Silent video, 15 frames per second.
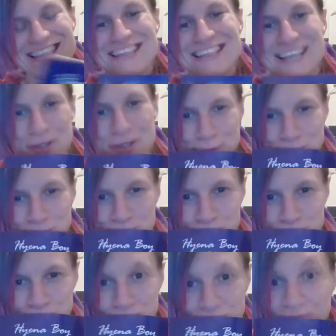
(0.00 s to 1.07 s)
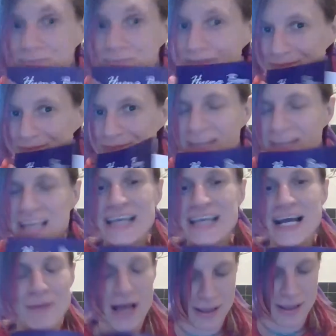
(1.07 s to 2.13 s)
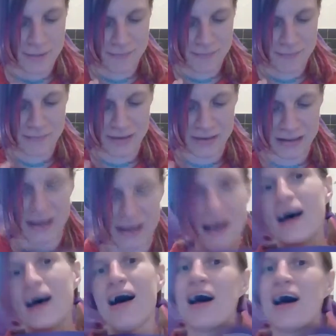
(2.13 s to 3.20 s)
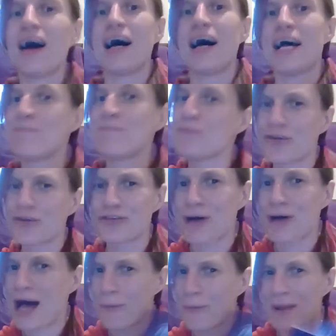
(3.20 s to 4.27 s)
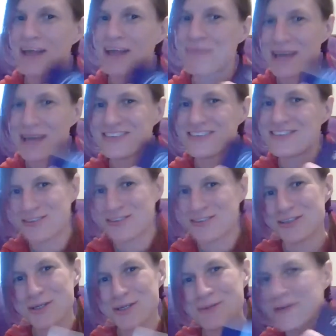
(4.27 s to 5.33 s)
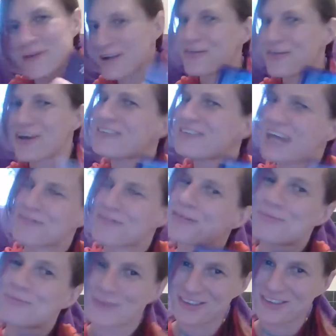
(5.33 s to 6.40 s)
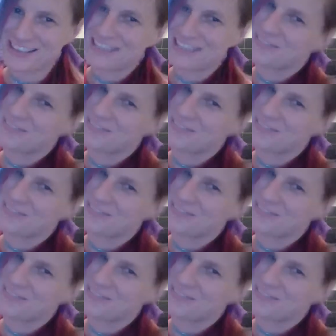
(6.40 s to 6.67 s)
So yeah, I'm not sure how well I've managed to do my first ever unboxing